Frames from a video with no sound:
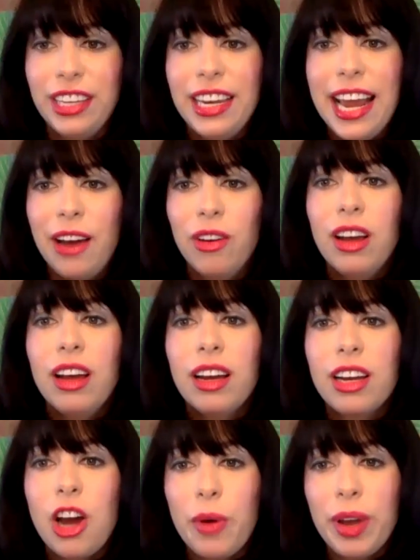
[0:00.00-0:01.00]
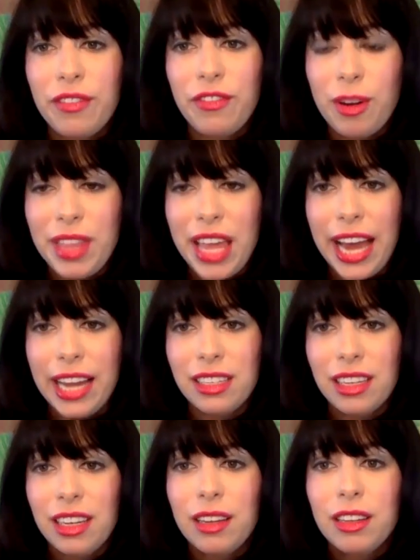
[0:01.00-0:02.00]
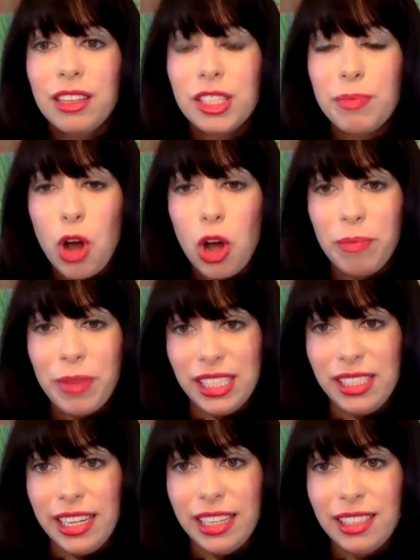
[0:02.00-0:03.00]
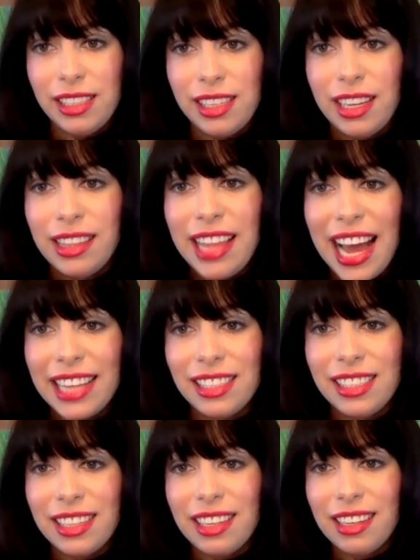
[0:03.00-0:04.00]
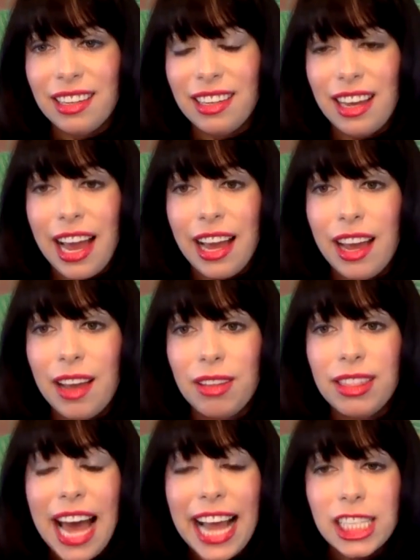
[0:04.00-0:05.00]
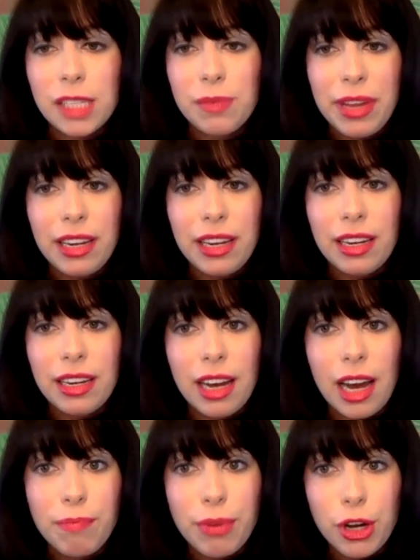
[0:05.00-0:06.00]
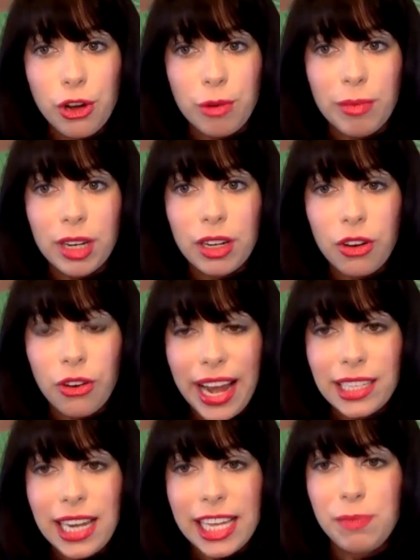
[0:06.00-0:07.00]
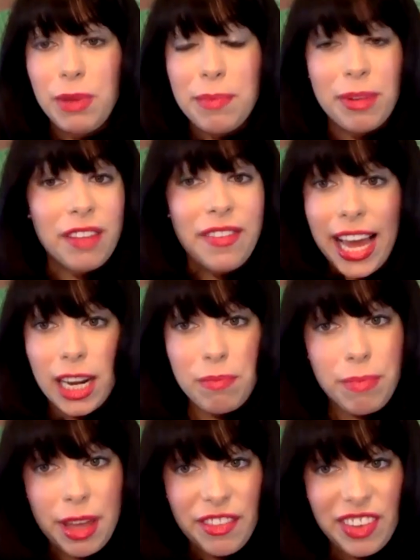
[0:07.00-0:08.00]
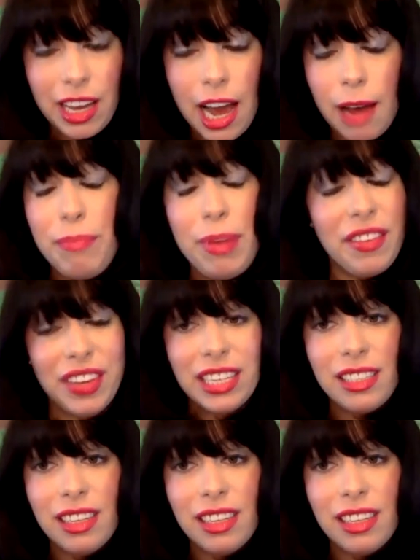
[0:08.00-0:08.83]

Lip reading: Now, going from that, small business, that's been a boom, correct? As people have had to pivot